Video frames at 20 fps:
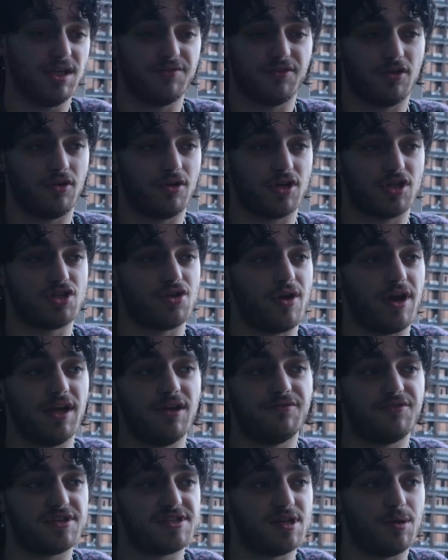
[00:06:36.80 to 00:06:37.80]
Leave it on a
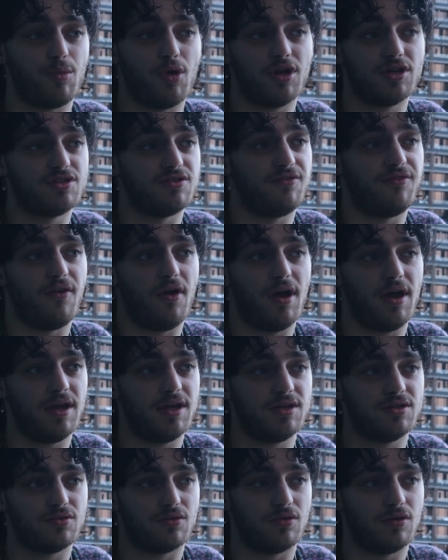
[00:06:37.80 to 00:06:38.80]
train for someone to
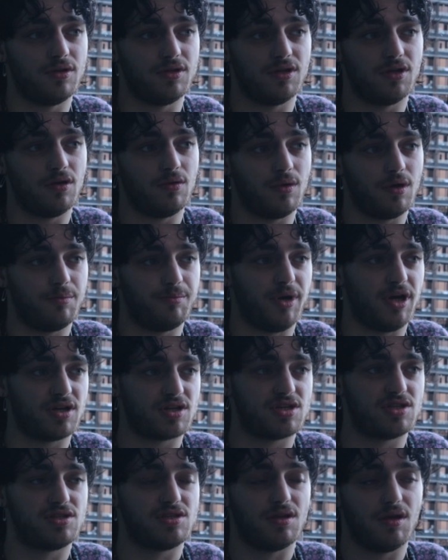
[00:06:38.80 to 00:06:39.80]
find, or you know, a
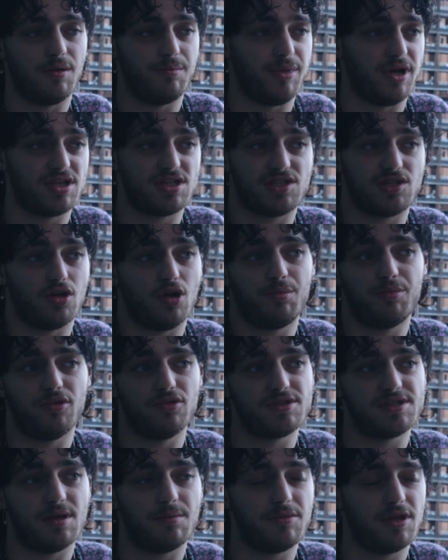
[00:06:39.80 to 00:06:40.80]
bus, a bus stop
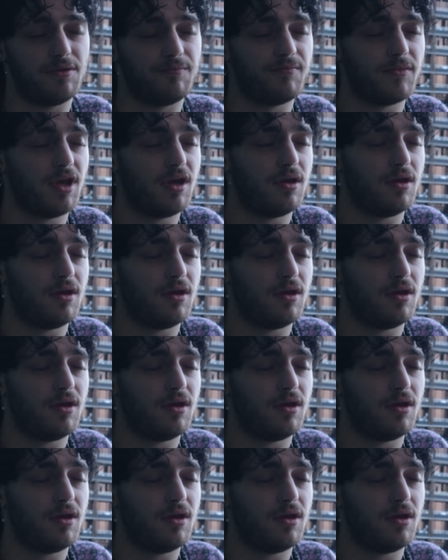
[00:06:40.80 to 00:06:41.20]
or something.